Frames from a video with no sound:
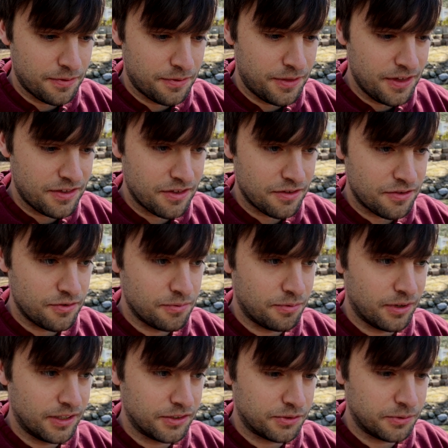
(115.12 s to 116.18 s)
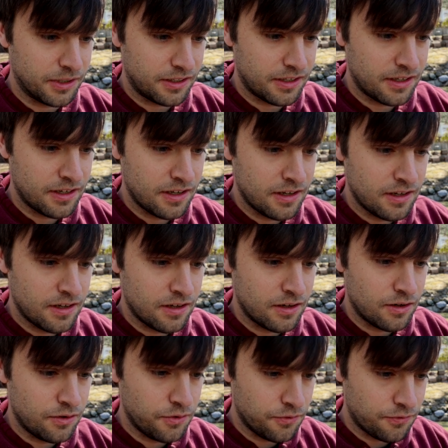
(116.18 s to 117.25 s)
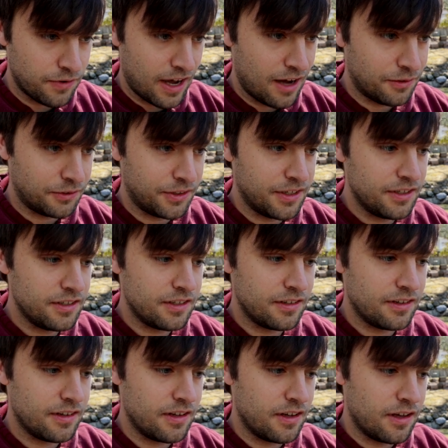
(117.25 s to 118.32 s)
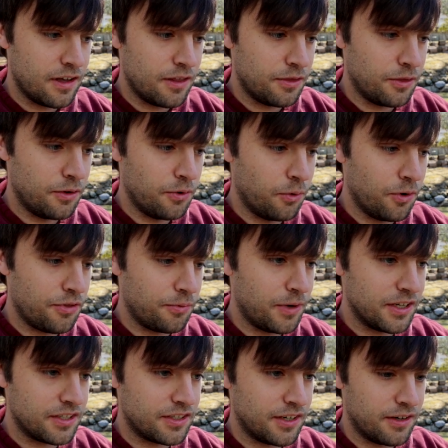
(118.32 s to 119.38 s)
this is New Brunswick. Newfoundland, the Northwest